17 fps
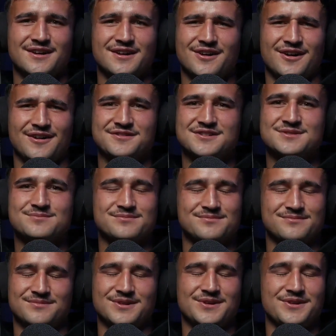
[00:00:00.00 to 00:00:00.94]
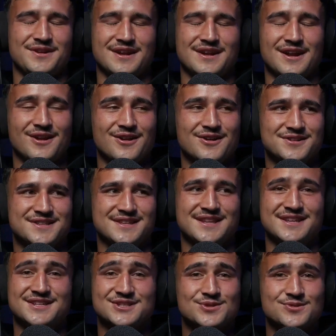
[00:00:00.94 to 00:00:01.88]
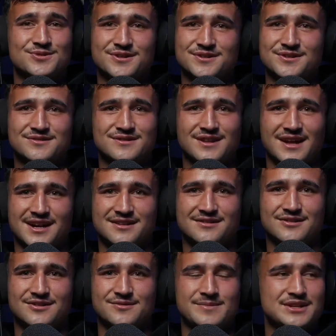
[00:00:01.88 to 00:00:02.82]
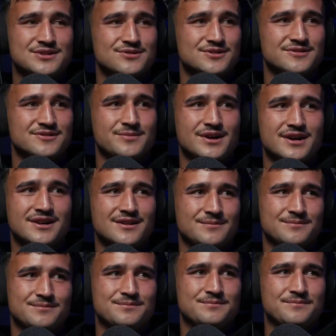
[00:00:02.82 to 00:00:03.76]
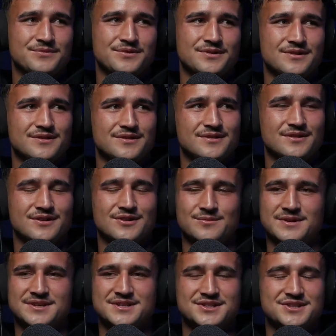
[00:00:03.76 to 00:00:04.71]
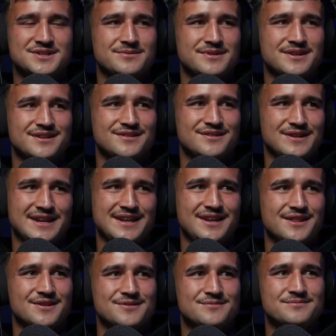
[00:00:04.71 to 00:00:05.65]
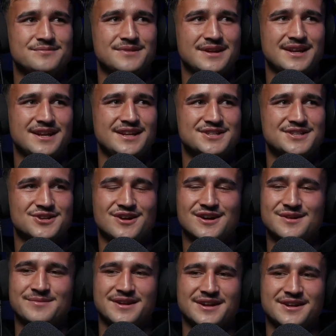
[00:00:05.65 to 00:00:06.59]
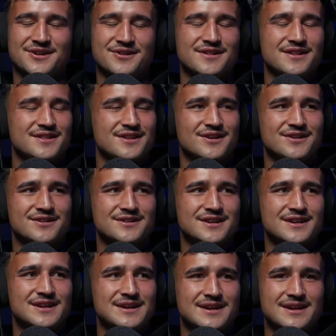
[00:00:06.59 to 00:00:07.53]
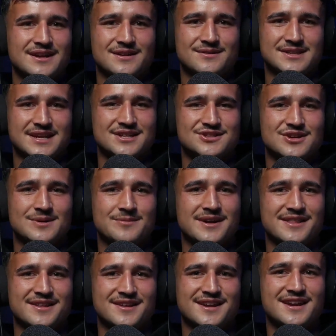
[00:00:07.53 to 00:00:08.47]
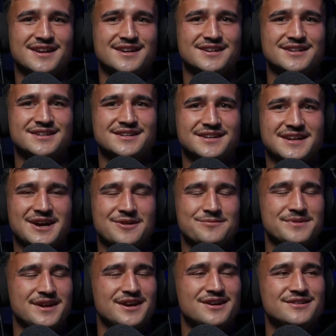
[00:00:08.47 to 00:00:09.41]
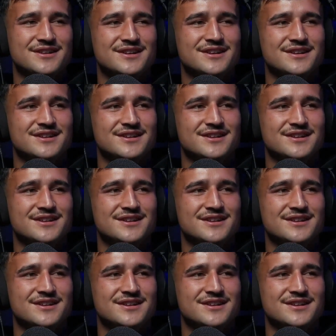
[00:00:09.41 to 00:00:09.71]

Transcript: I've just learned a lot, and they're still good mentors of mine. I could message them any of them at any time, and I know that they'd take the time out of their day to help me out. Yeah.